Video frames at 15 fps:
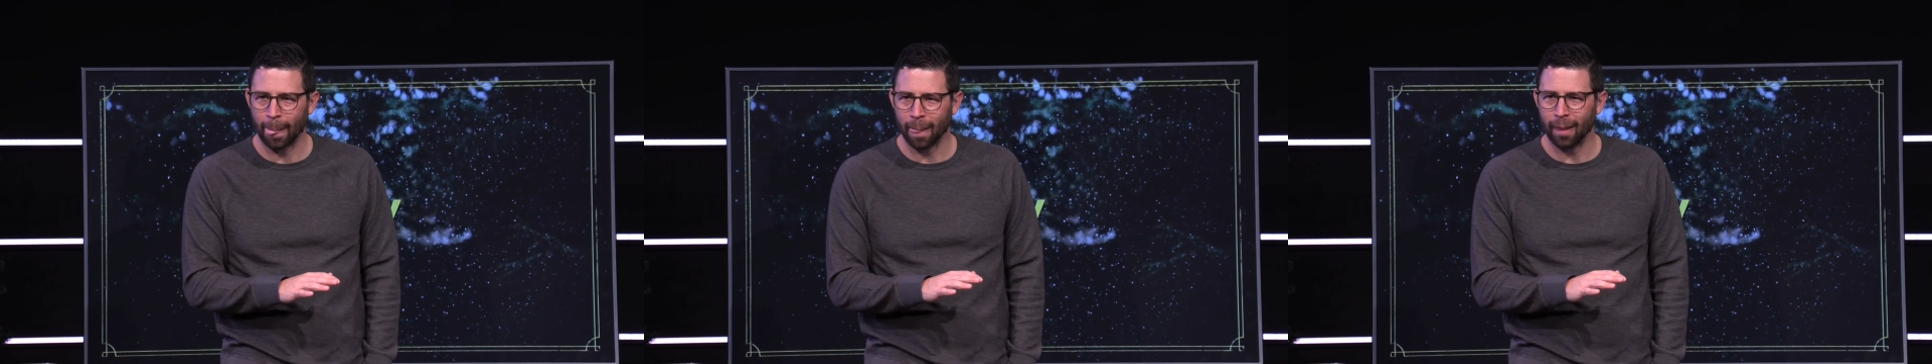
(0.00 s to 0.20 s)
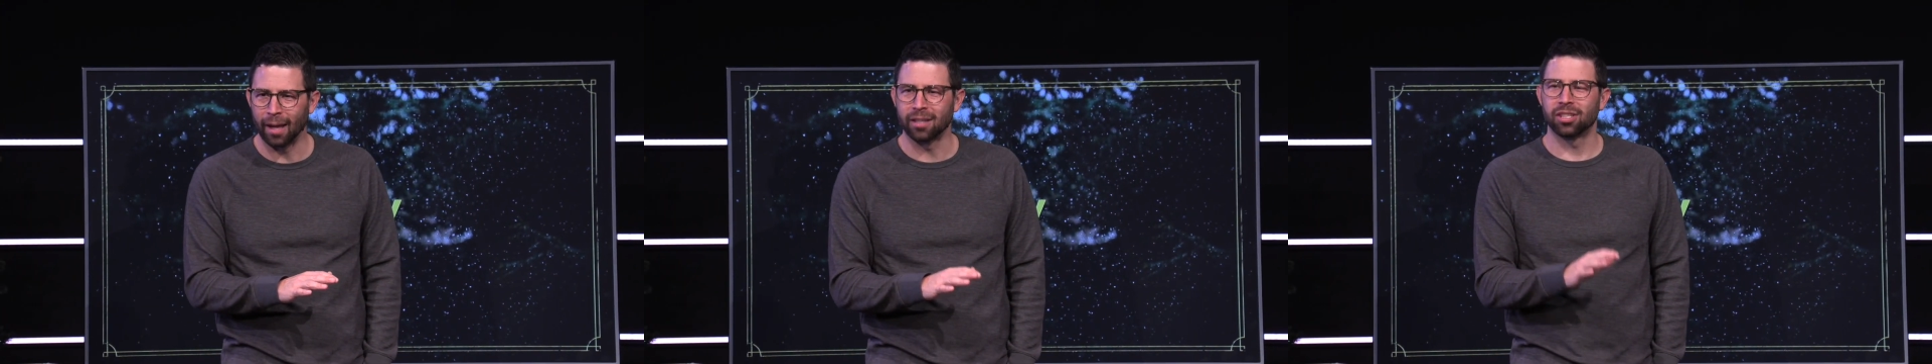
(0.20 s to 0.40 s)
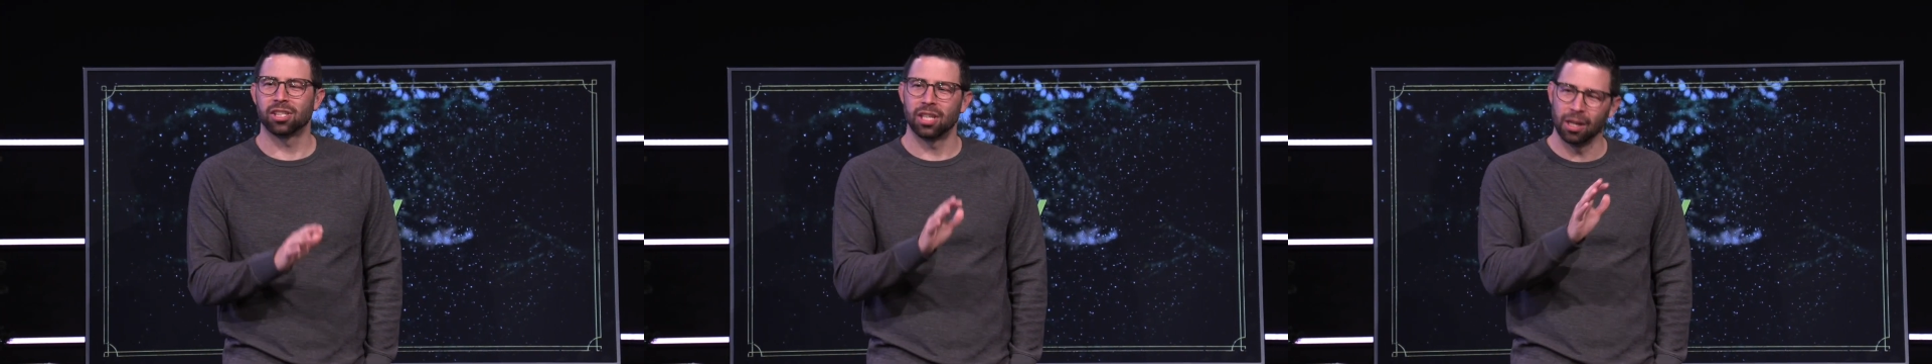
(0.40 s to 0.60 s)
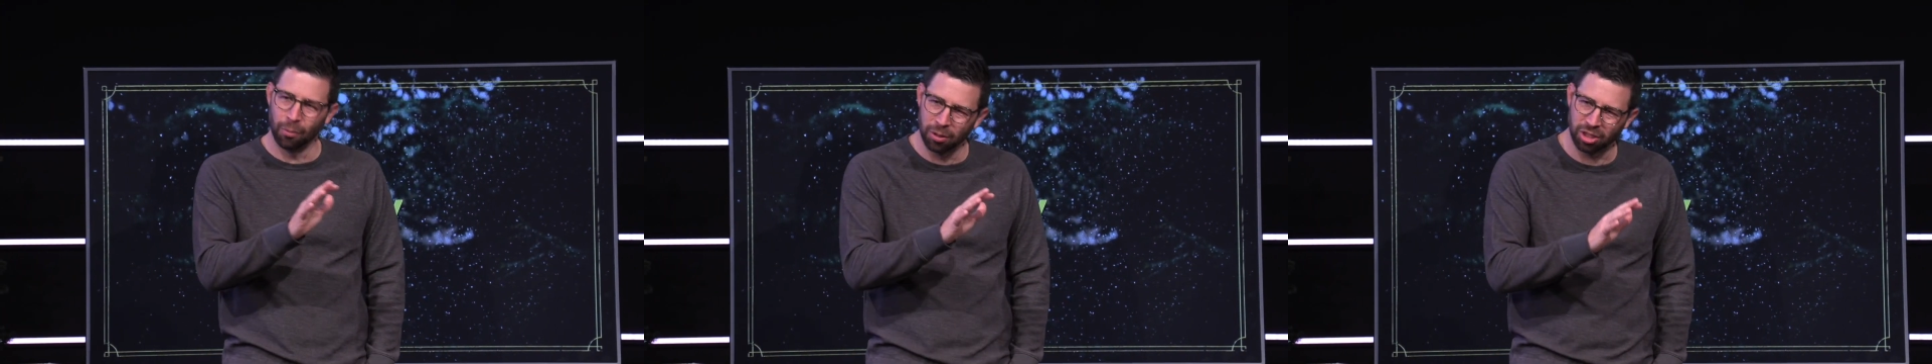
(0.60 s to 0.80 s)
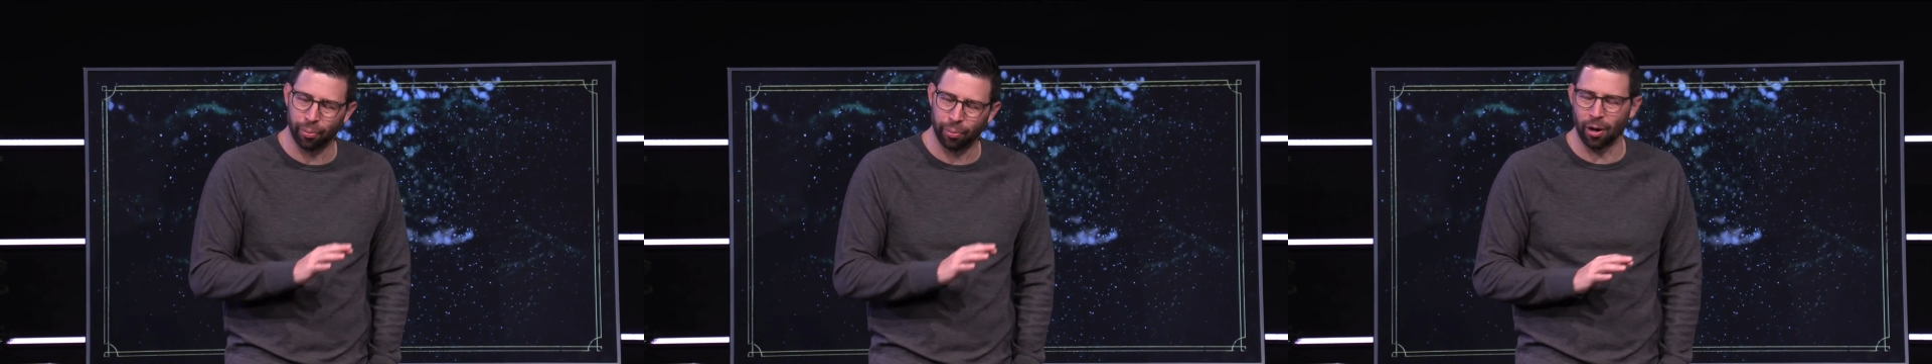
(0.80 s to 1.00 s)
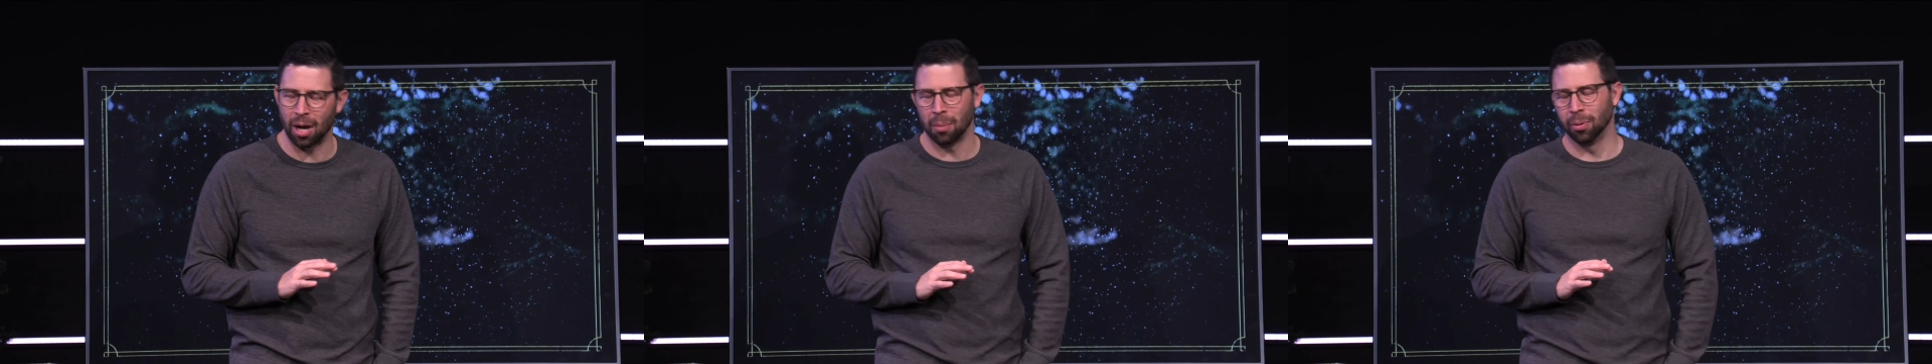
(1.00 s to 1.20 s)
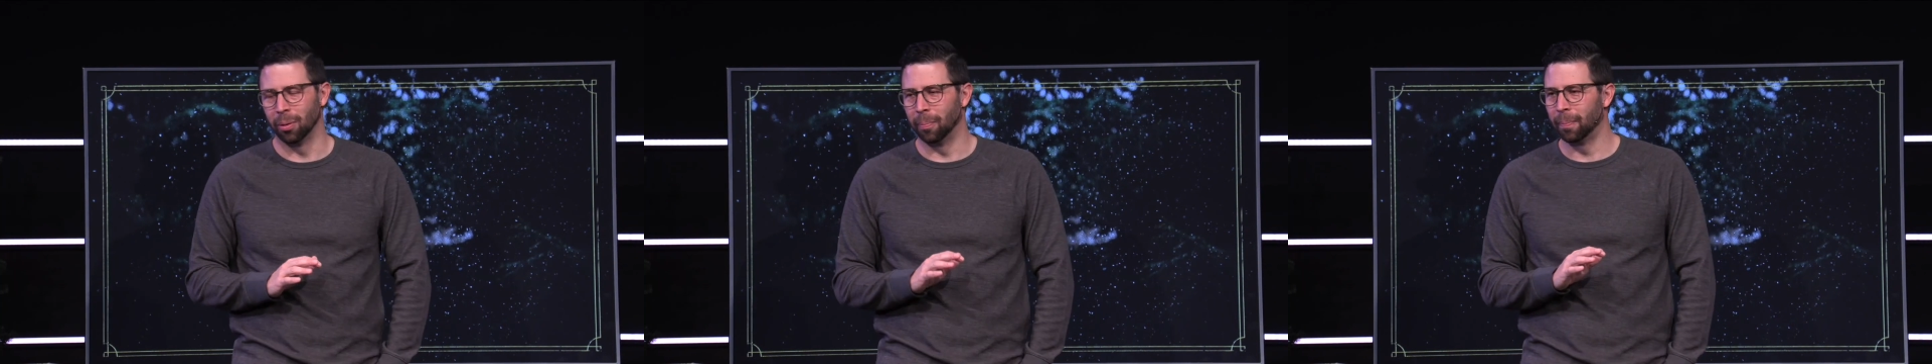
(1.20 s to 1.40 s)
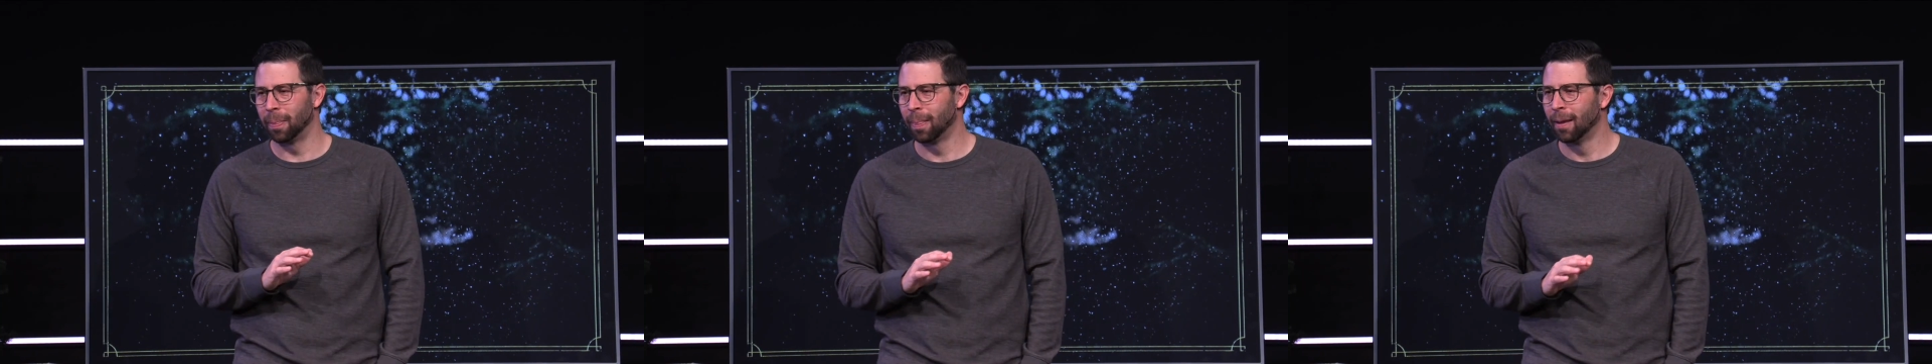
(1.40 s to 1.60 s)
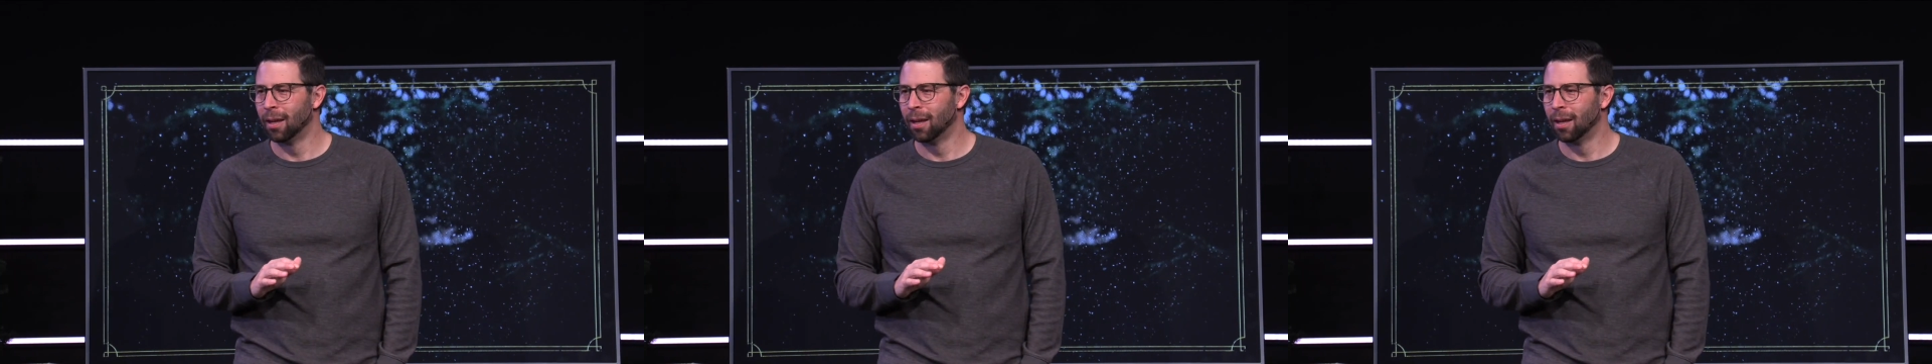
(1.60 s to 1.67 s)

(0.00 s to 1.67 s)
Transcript: Like she was the problem.